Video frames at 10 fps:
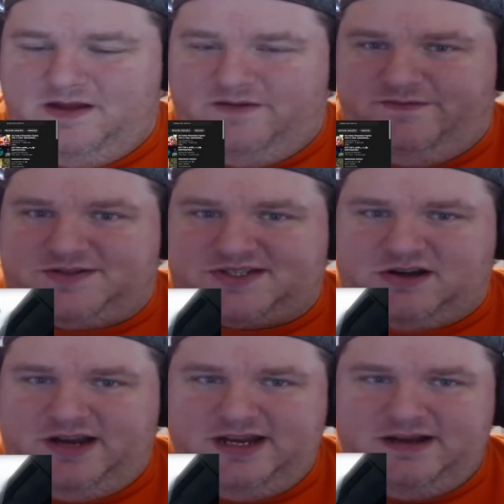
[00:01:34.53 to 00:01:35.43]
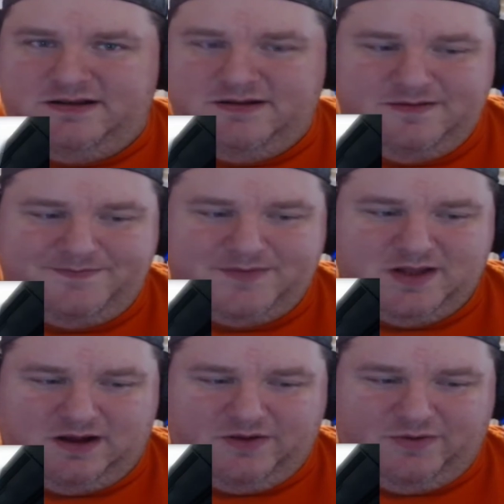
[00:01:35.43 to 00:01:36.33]
Full screen.
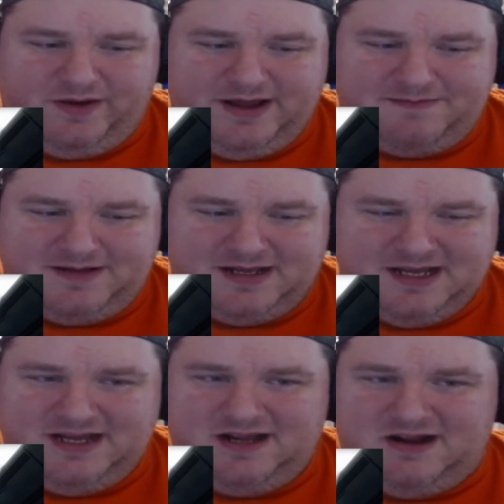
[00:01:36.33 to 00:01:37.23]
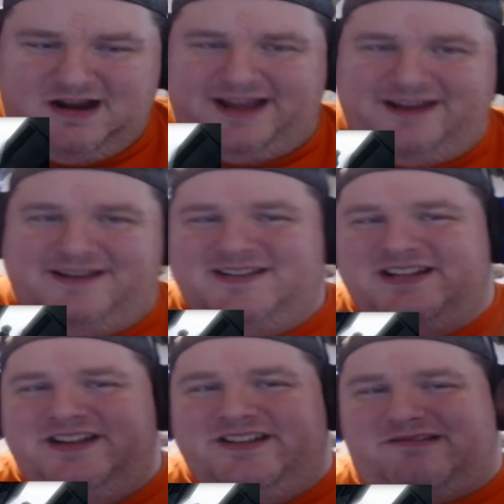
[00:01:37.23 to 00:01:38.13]
All the way up. Uh-huh. All right.
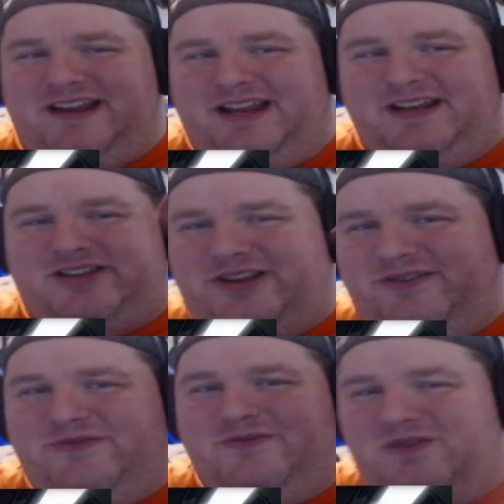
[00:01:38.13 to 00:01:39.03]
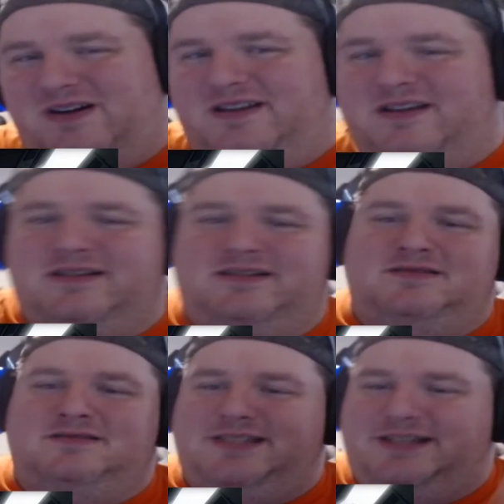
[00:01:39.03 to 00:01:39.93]
3, 2, 1.
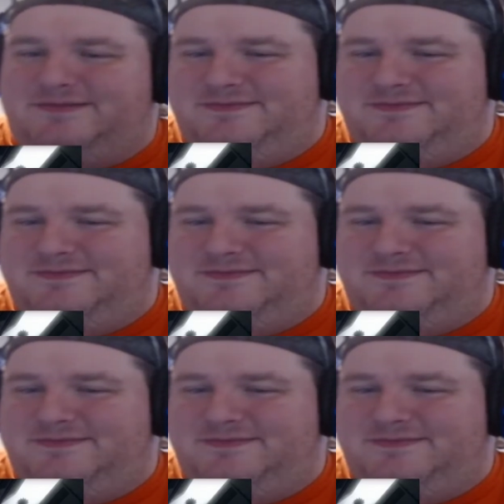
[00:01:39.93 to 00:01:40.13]
Dill.